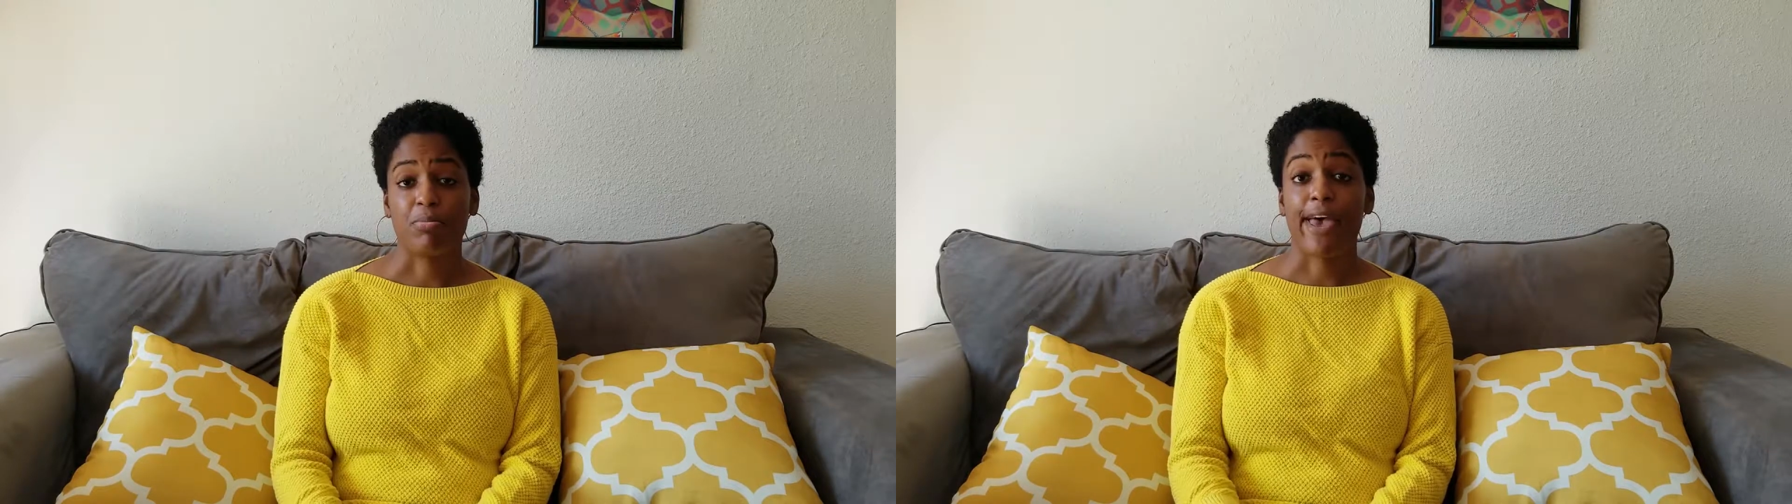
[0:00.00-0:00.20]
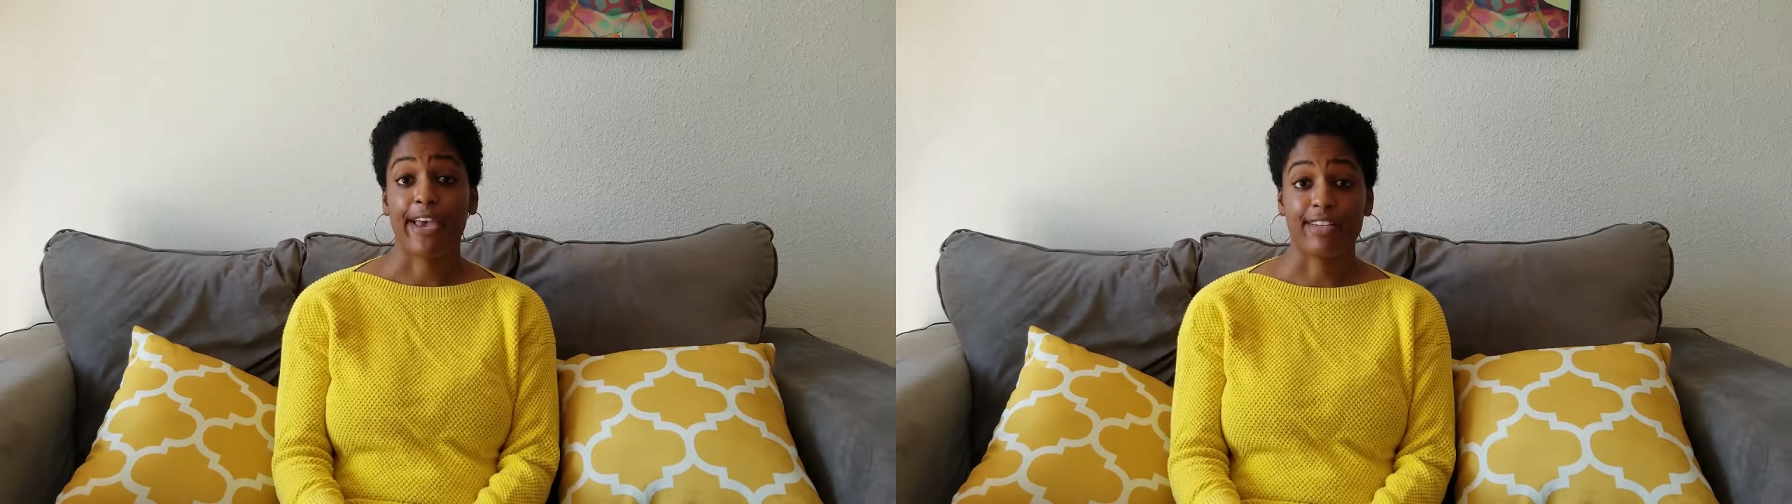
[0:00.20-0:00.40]

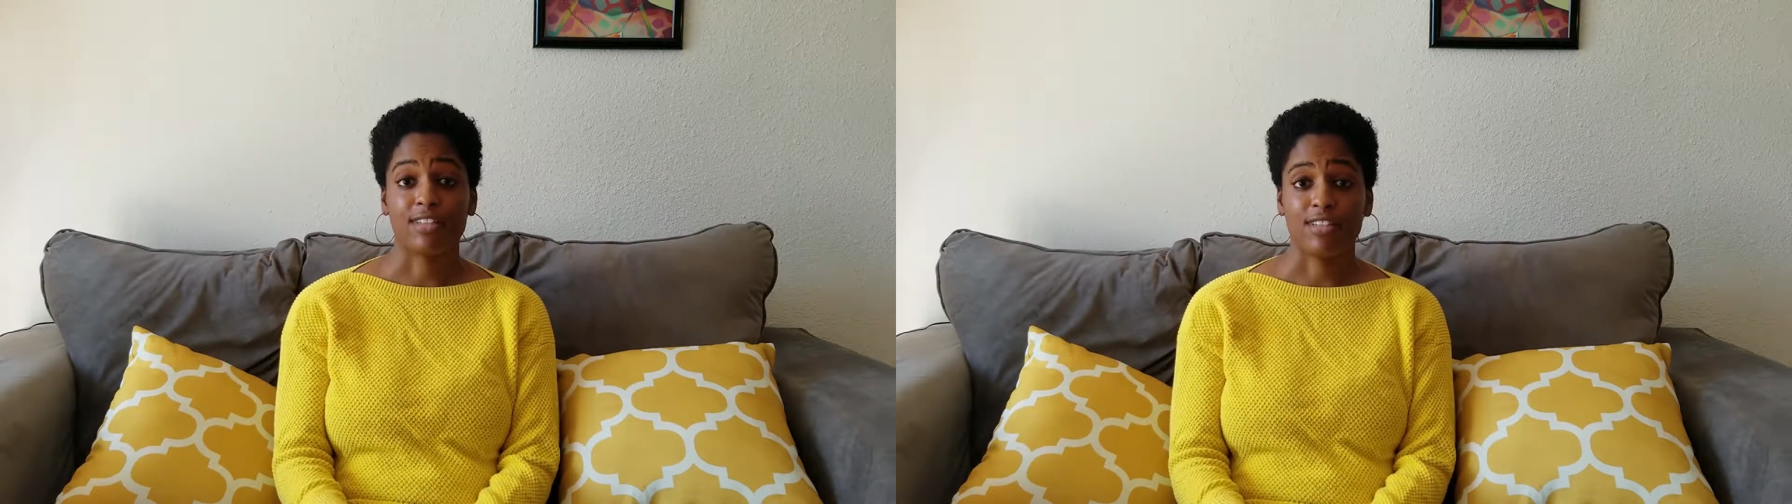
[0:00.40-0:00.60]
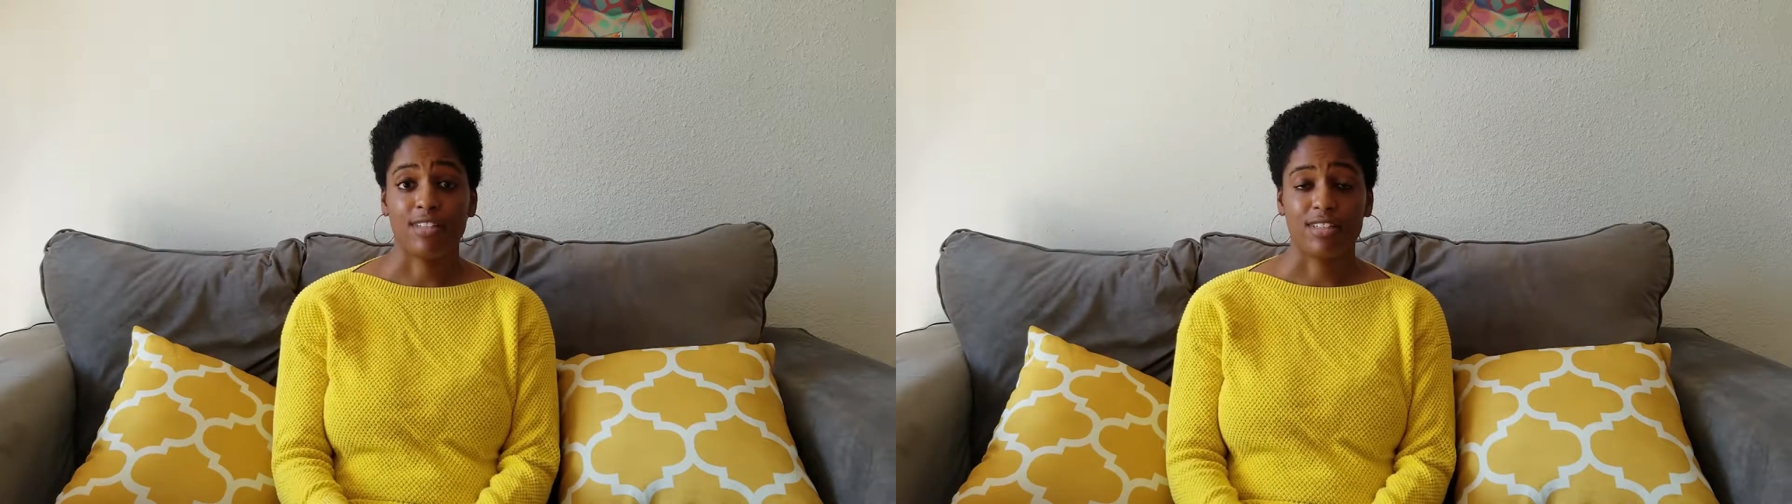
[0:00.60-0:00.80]

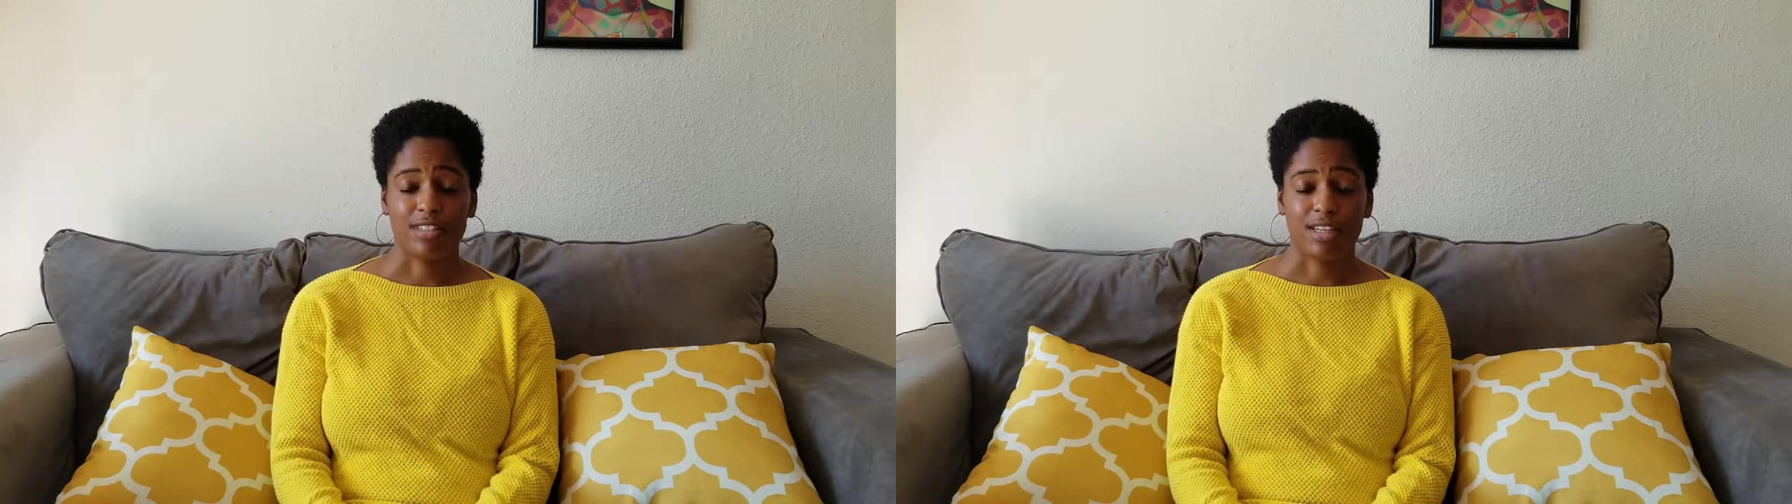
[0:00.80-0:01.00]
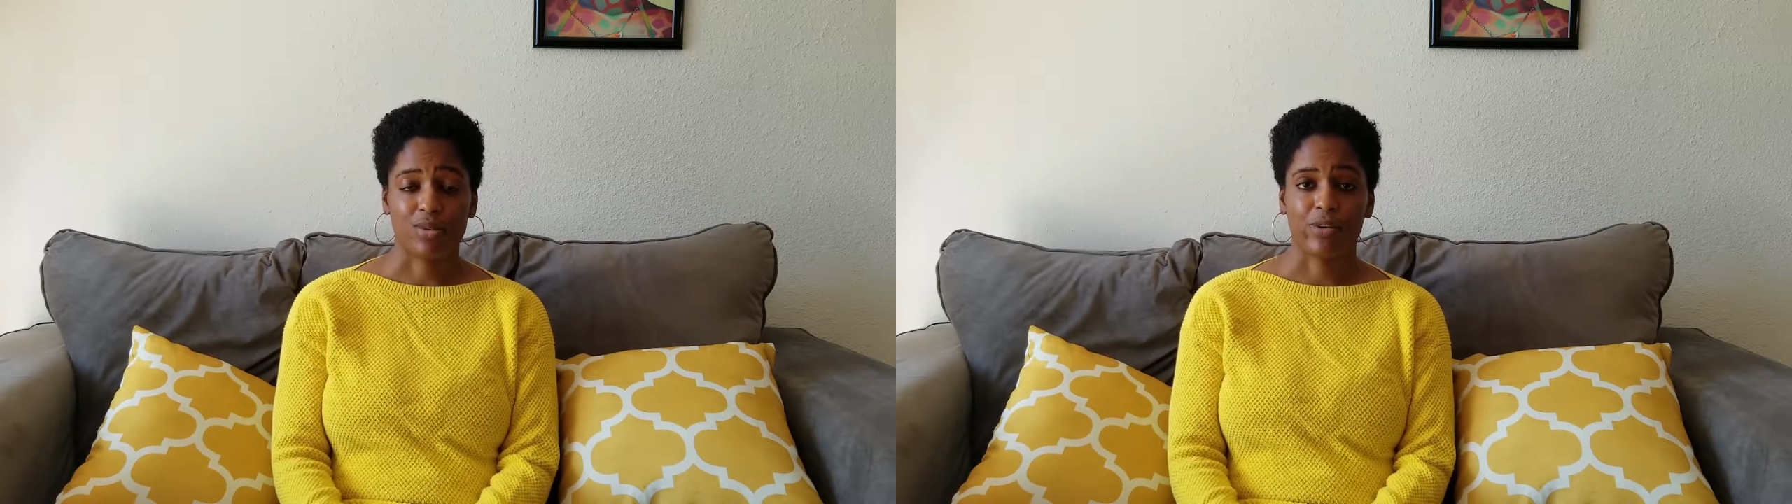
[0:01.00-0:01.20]
Magazines
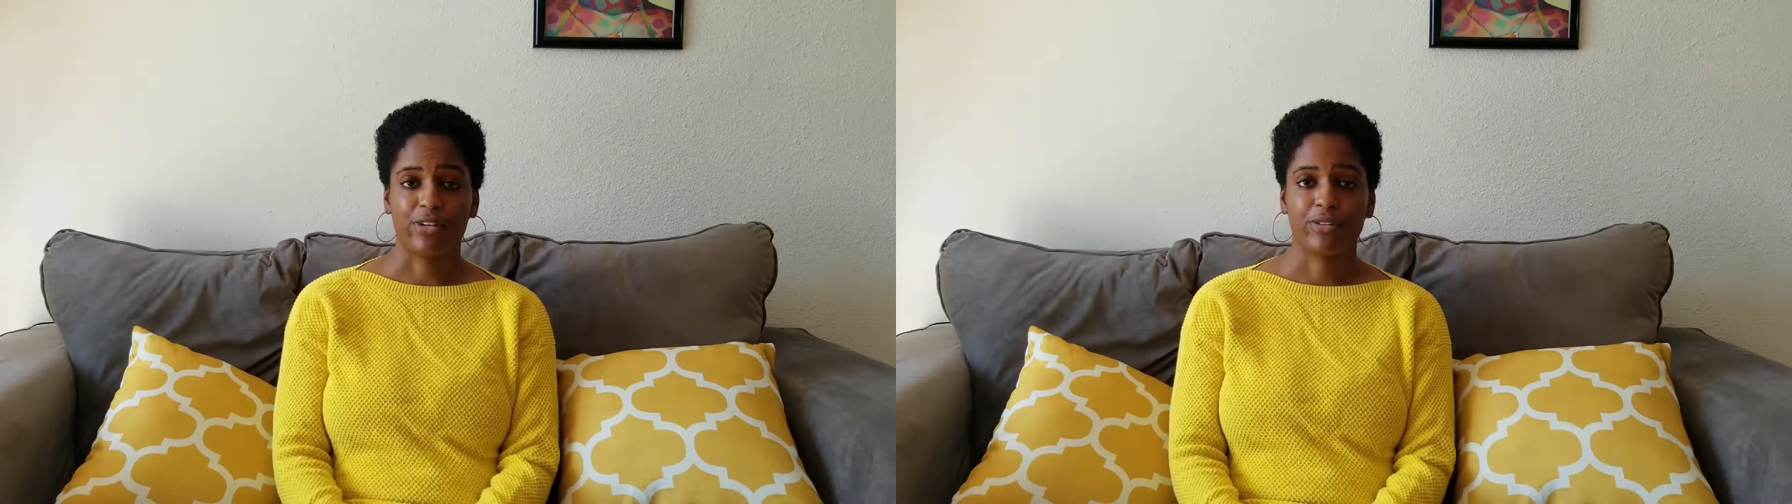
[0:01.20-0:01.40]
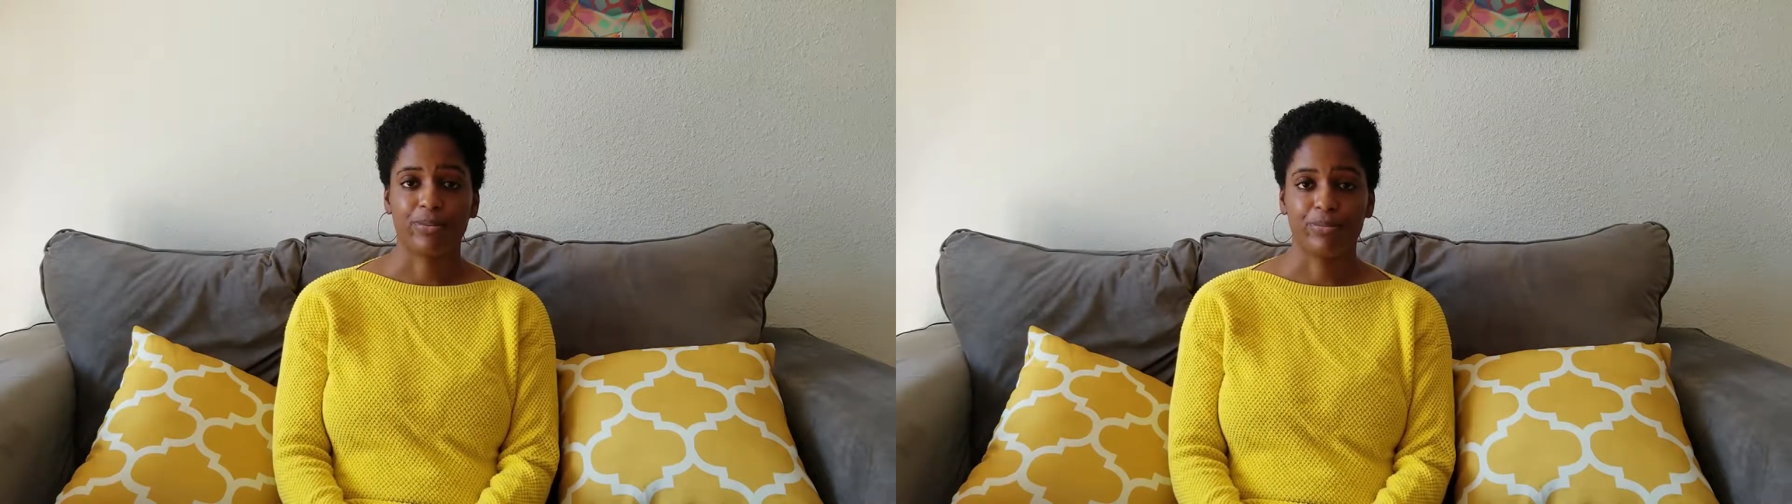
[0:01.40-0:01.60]
as
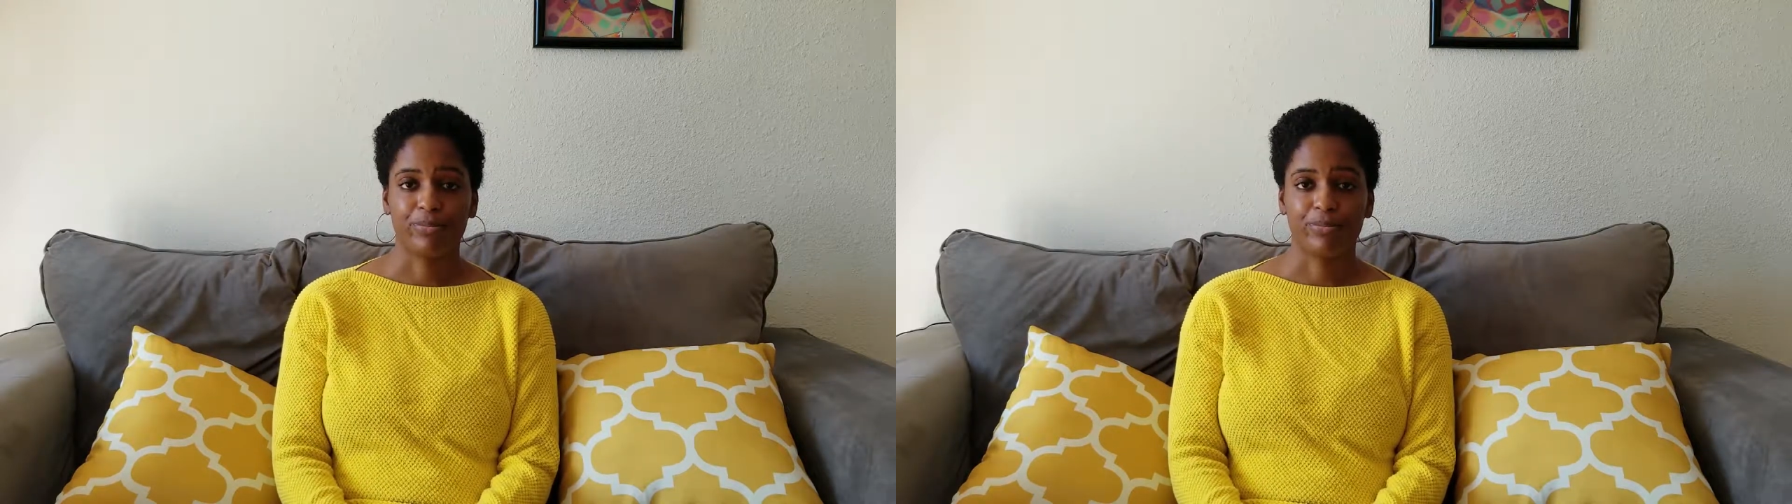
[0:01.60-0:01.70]
well.